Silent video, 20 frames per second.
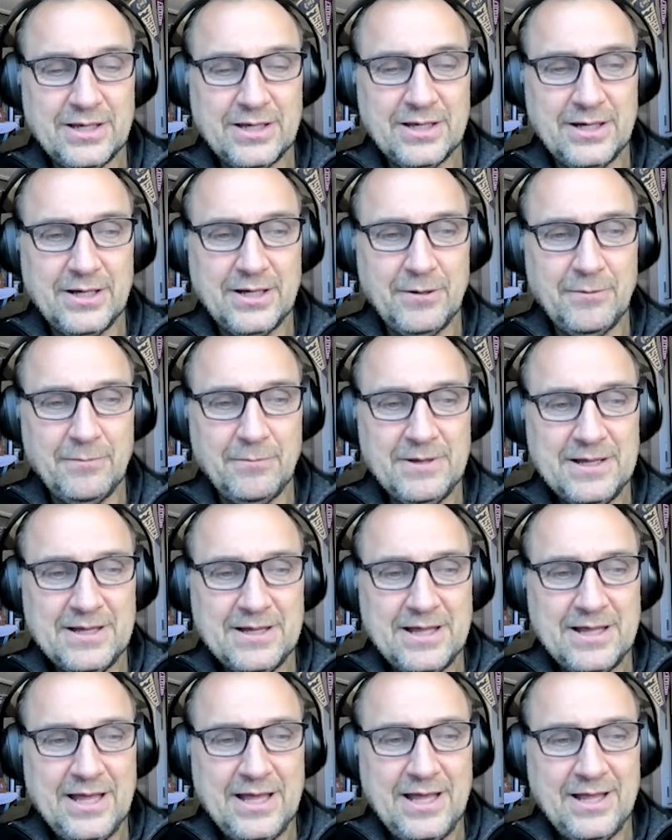
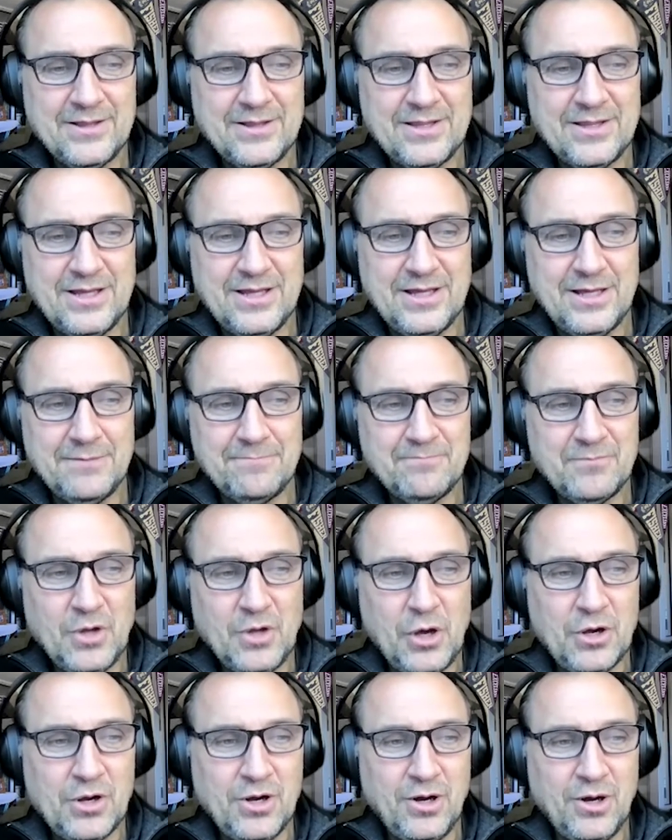and
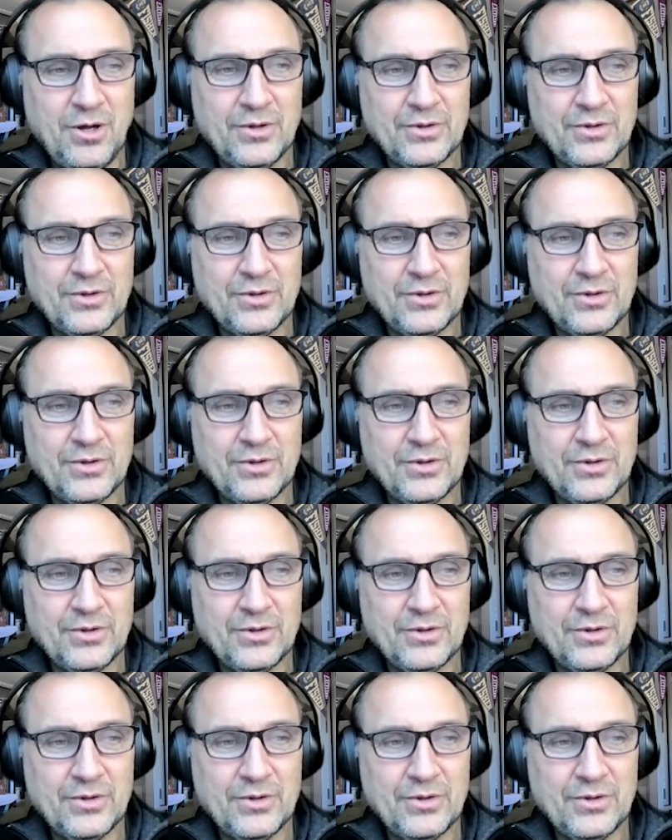I'll call